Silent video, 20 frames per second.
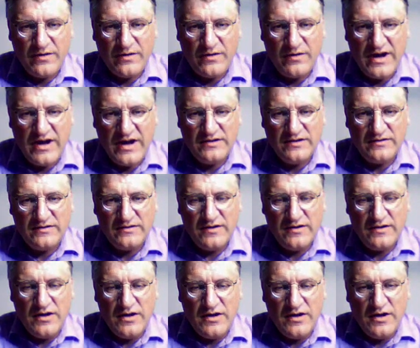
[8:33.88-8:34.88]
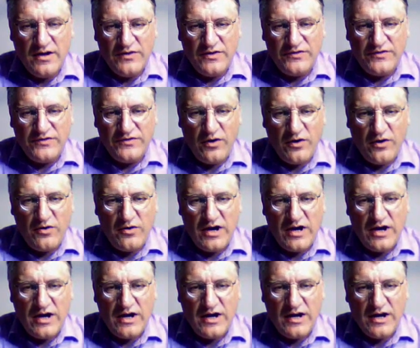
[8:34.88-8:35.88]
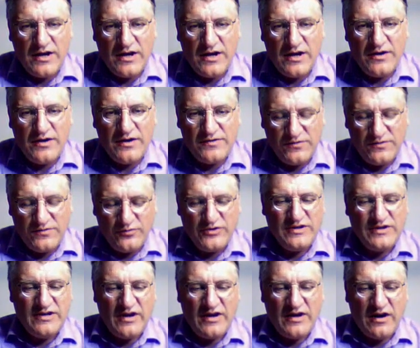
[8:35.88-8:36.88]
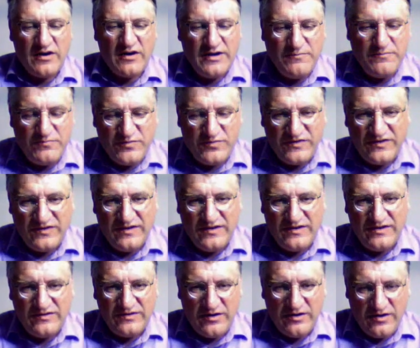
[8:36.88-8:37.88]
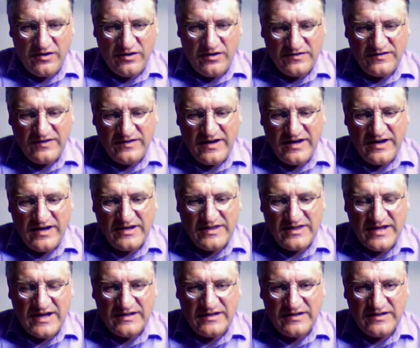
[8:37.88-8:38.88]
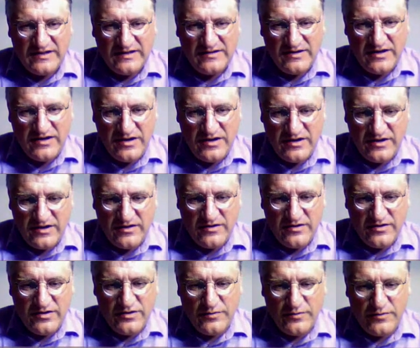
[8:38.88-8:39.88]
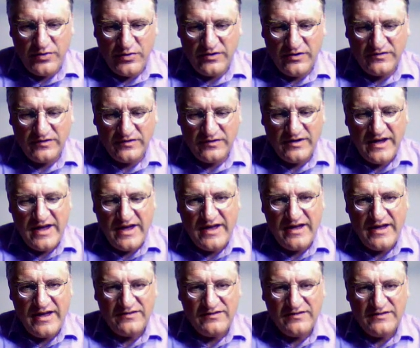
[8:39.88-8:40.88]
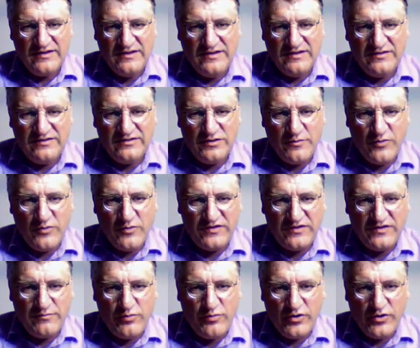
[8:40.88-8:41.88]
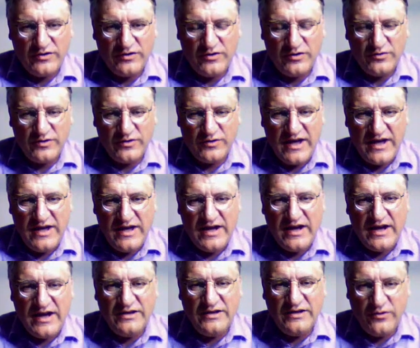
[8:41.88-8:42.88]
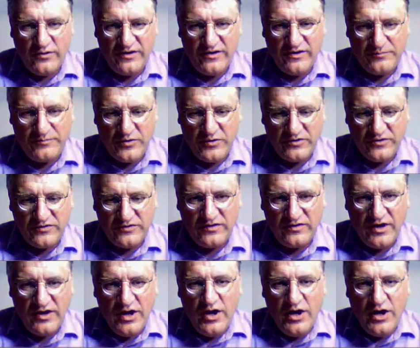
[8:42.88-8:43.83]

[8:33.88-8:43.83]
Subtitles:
All right. So we insist on saying that the person S is the most important, okay, and it corresponds